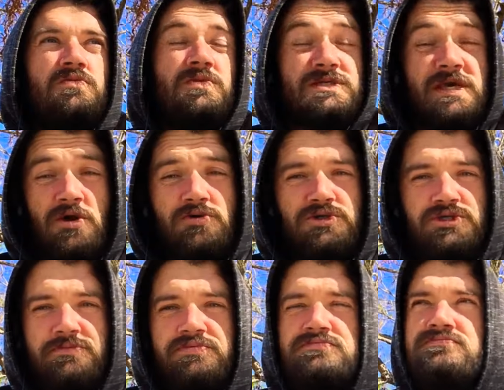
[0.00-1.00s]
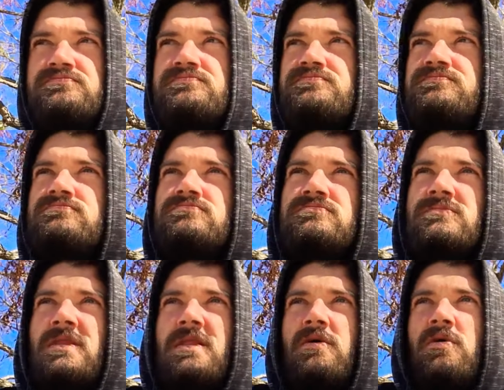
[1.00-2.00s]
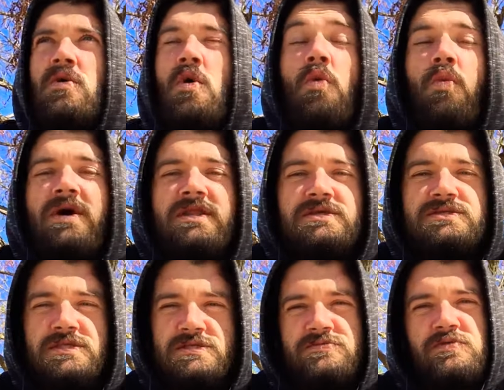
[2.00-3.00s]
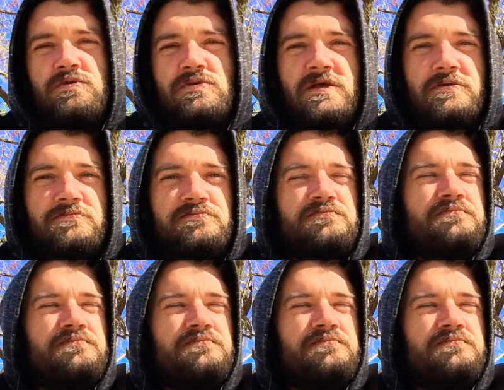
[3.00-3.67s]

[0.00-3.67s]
we take ownership. What is this fueling?